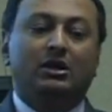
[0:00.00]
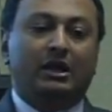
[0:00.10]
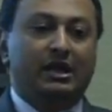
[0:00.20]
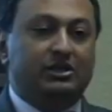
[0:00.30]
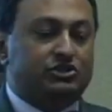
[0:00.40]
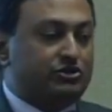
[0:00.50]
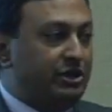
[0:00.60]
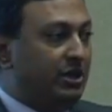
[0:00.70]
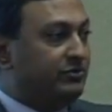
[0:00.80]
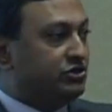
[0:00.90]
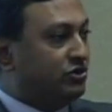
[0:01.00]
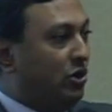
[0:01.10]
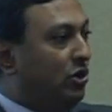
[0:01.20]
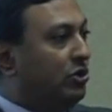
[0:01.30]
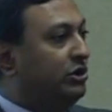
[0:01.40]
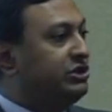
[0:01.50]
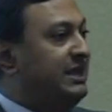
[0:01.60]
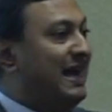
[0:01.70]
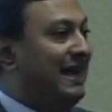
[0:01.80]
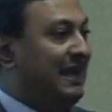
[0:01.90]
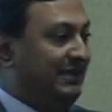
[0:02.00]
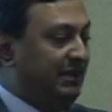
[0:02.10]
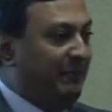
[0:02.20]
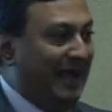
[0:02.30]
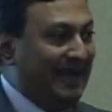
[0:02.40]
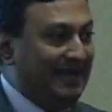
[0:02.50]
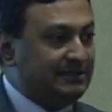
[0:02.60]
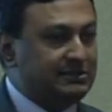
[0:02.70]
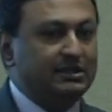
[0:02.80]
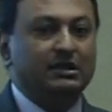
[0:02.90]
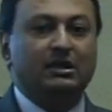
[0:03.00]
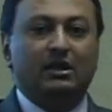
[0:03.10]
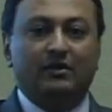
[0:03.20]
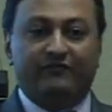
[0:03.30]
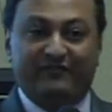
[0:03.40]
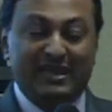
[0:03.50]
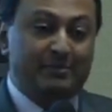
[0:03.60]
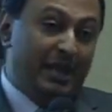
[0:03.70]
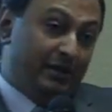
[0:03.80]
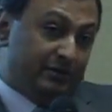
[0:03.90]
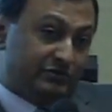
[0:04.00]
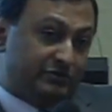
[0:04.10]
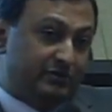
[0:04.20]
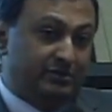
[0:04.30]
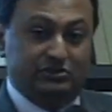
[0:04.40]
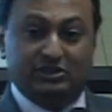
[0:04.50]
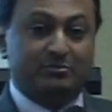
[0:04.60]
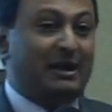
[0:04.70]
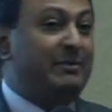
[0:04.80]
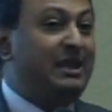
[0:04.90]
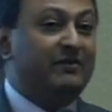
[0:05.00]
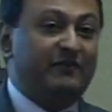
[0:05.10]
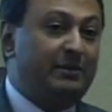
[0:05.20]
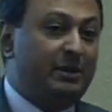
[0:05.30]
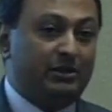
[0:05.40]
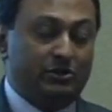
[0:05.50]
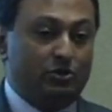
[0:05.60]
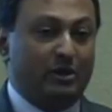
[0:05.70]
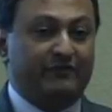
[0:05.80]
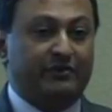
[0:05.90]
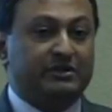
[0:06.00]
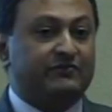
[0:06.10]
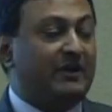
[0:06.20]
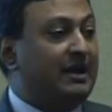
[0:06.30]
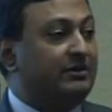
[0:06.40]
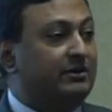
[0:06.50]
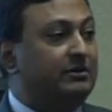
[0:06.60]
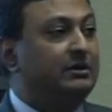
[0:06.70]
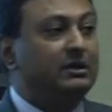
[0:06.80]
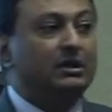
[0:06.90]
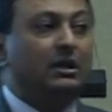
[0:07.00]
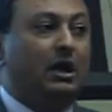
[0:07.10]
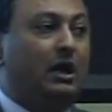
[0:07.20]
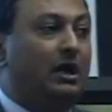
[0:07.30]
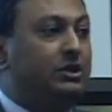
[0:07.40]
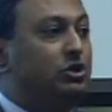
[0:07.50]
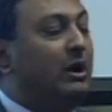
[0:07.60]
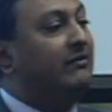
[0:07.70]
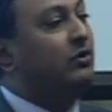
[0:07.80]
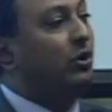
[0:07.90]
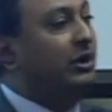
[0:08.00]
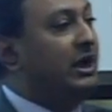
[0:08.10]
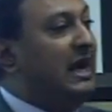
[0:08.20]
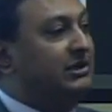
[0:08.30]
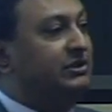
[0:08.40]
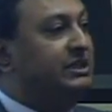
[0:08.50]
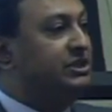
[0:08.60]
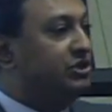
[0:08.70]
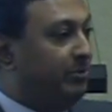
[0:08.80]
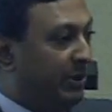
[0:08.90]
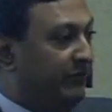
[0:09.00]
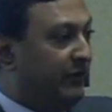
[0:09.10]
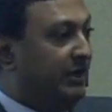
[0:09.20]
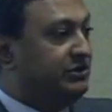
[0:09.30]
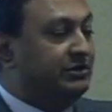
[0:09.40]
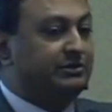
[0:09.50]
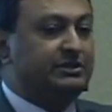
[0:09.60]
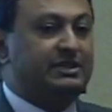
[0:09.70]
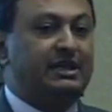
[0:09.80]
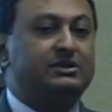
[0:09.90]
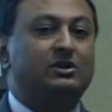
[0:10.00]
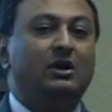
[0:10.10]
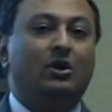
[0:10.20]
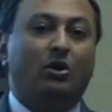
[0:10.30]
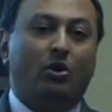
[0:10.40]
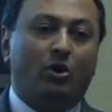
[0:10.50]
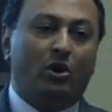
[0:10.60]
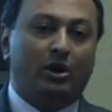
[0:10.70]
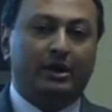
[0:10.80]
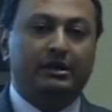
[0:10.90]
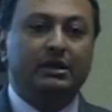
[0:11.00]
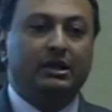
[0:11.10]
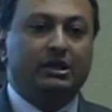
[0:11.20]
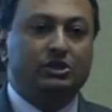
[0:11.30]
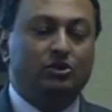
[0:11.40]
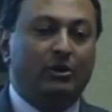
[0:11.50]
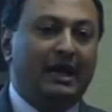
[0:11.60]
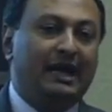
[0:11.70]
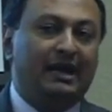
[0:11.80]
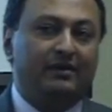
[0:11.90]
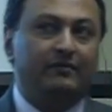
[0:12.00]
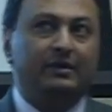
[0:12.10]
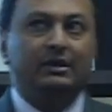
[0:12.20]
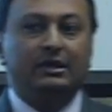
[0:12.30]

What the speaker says: history of stroke or TIA in the past, females, just by being a female, you have a risk factor. You have coronary artery disease or peripheral arterial disease, or you have